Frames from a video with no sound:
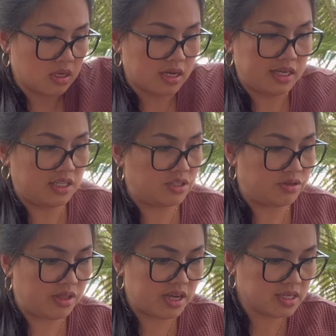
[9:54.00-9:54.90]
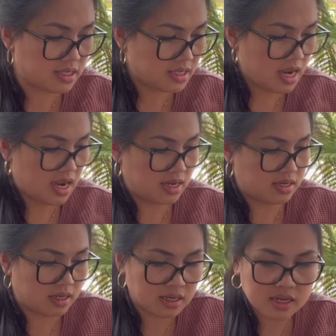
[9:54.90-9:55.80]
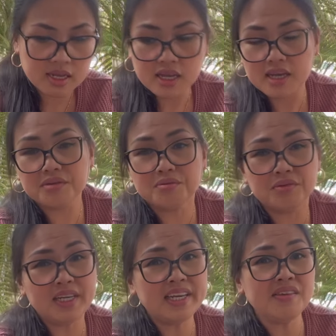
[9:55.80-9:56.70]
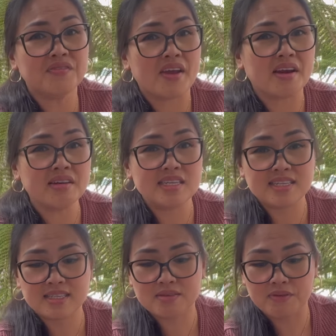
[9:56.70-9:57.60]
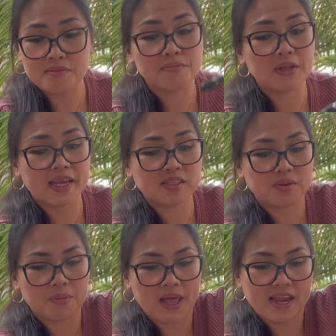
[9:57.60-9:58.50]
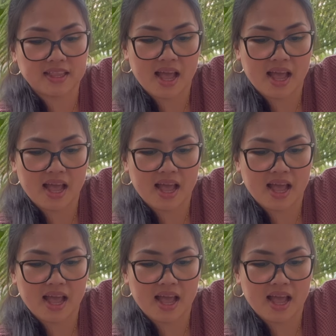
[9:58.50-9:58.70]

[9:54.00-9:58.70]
I do this, and it really varies from plant to plant.